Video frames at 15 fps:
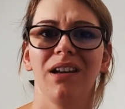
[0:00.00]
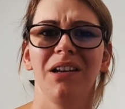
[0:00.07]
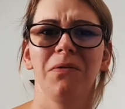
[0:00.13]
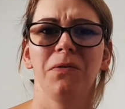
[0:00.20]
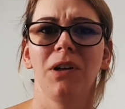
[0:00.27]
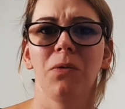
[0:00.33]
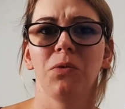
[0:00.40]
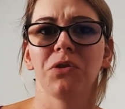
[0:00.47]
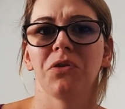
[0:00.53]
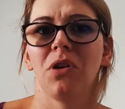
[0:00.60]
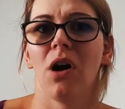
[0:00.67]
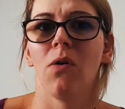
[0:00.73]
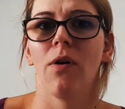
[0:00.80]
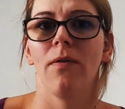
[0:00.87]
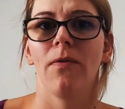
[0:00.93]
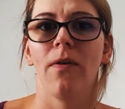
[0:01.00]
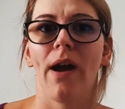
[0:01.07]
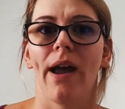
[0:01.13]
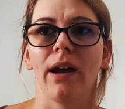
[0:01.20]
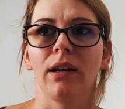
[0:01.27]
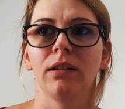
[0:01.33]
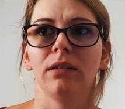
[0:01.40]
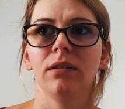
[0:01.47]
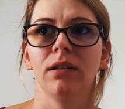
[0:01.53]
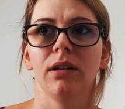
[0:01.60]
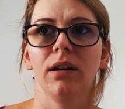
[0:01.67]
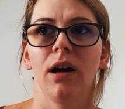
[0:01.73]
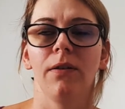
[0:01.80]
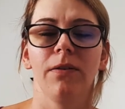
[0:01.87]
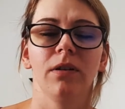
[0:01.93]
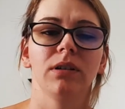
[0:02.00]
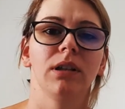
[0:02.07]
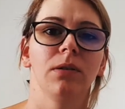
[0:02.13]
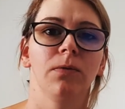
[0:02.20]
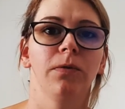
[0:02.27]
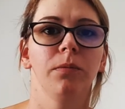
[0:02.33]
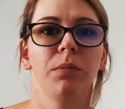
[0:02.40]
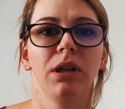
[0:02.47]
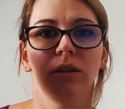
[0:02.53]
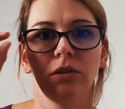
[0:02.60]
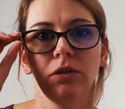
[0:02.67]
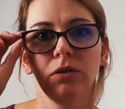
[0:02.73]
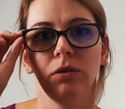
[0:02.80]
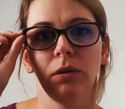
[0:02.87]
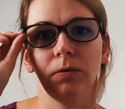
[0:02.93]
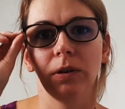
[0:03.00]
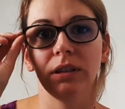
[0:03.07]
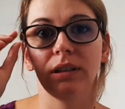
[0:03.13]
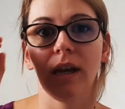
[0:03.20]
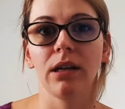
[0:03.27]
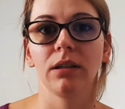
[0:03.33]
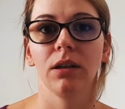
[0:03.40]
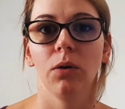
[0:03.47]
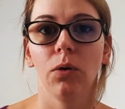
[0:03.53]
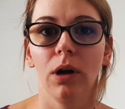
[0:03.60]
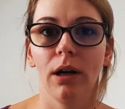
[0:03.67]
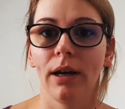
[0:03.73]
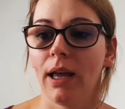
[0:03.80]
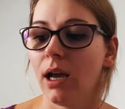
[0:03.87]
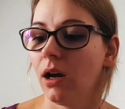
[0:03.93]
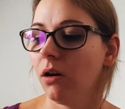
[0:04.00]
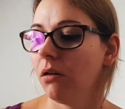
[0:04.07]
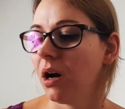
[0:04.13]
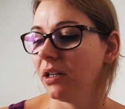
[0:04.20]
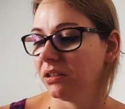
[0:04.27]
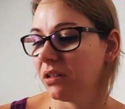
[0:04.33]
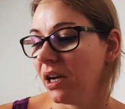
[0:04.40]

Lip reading: And if there was no effect, I thought that for me too, if I take the oil now,